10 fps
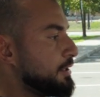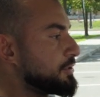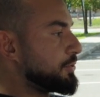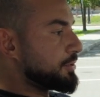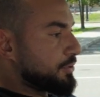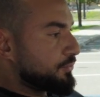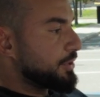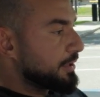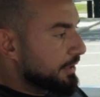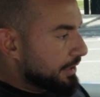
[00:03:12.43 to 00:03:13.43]
So you can
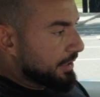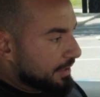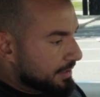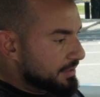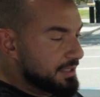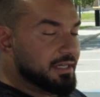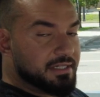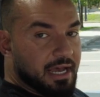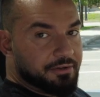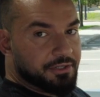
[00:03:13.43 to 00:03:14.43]
really dig
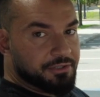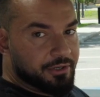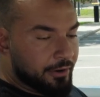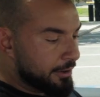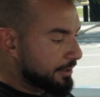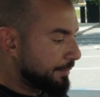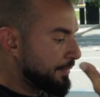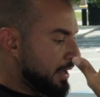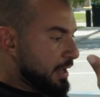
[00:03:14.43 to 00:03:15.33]
down on your arm.